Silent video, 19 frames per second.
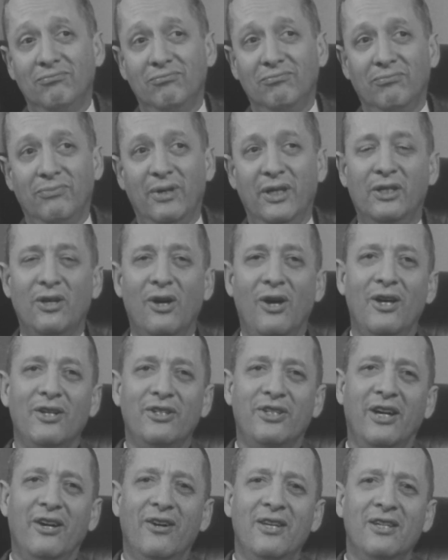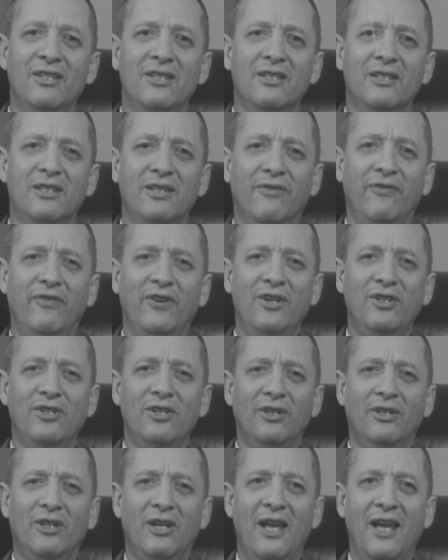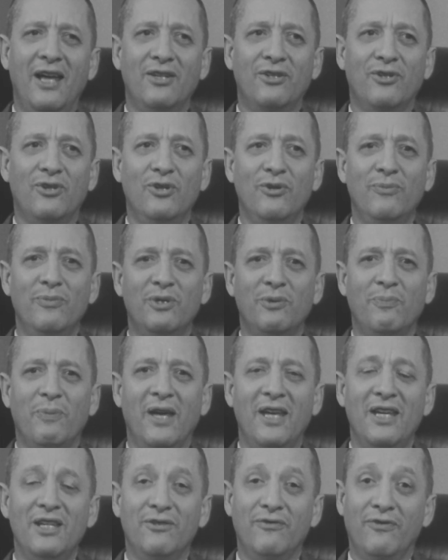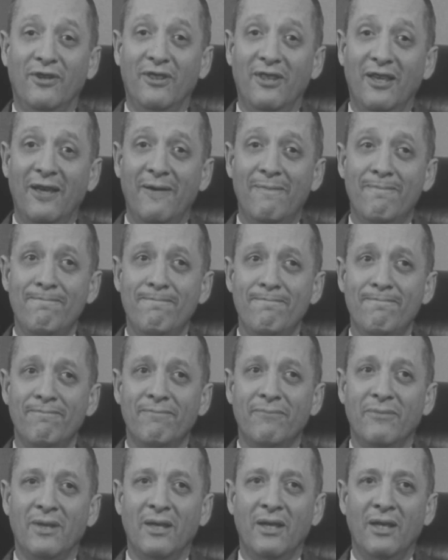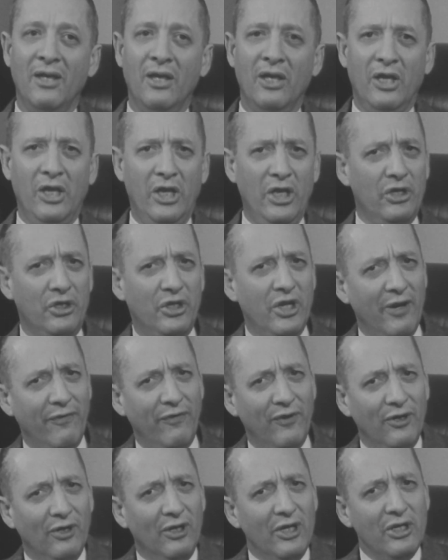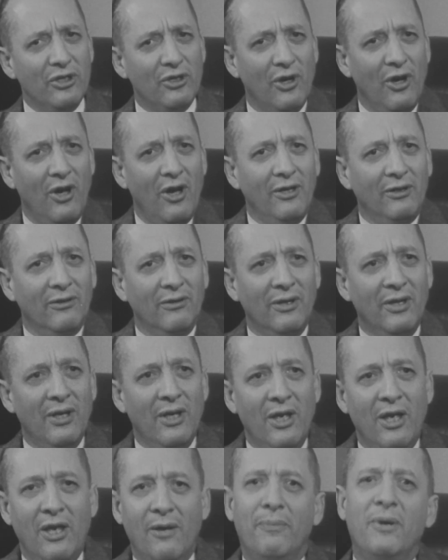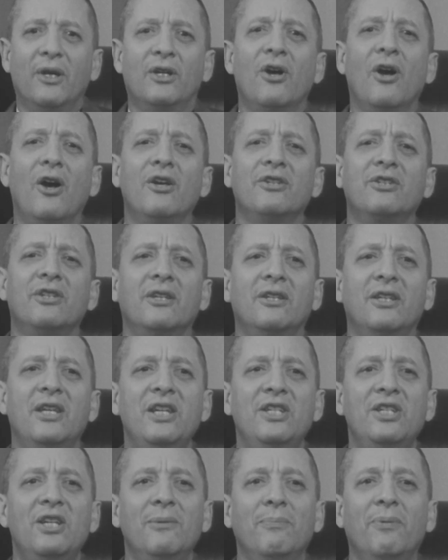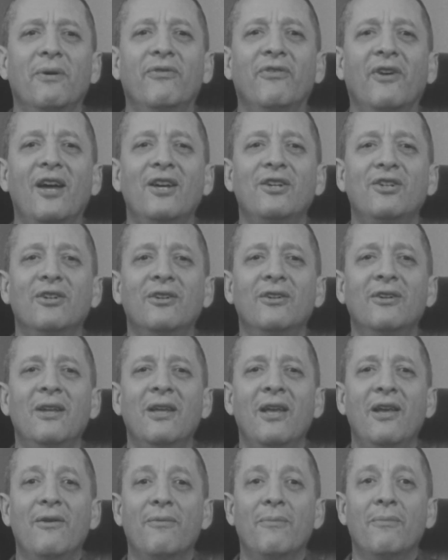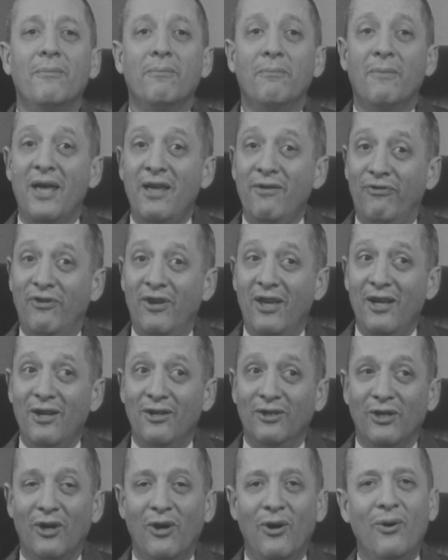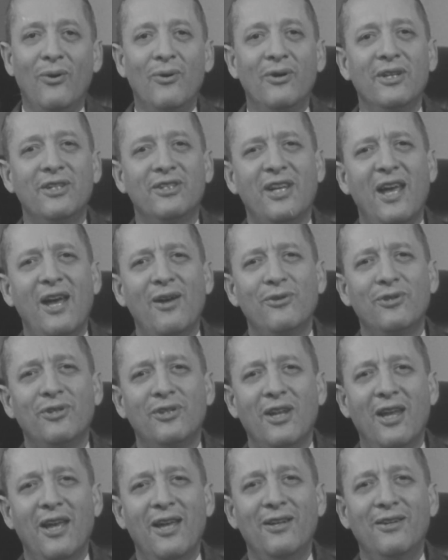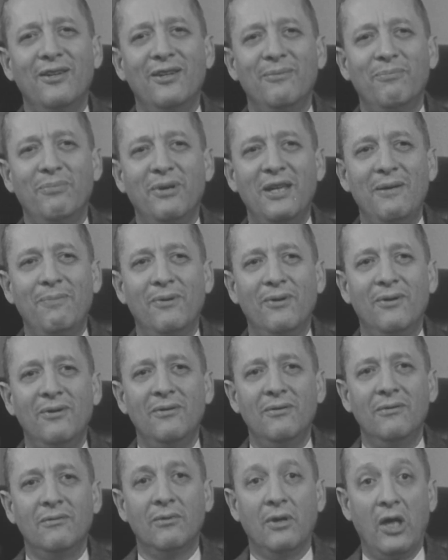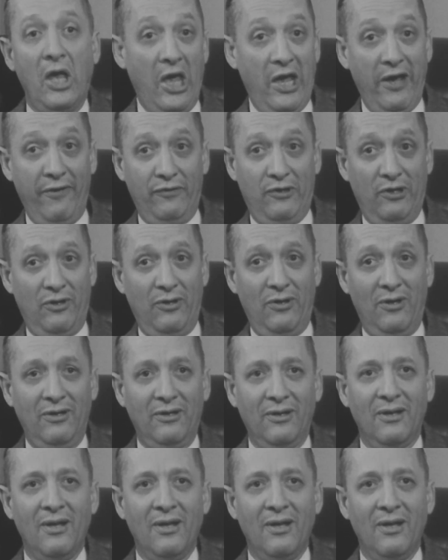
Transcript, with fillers: because there isn't sufficient classroom space for them, indifferently taught because the teaching profession may fail to hold its outstanding people, half-taught